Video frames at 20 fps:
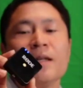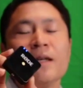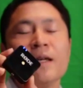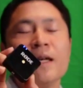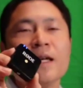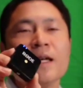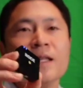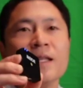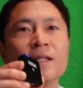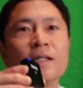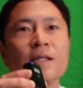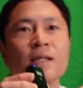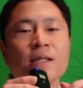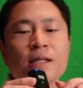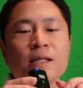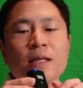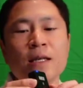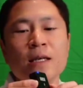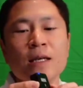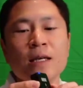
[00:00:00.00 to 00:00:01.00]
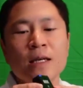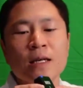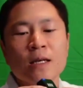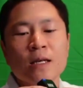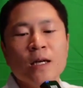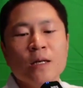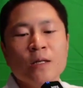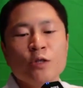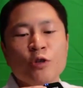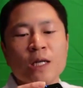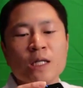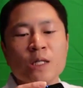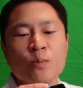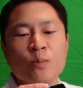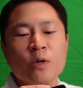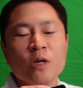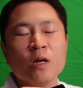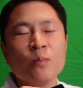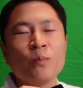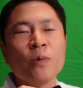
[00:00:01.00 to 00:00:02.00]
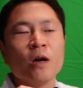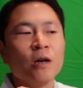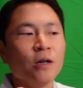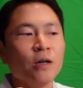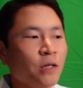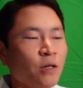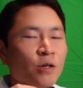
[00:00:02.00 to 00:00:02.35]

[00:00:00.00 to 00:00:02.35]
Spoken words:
And this is the transmitter part.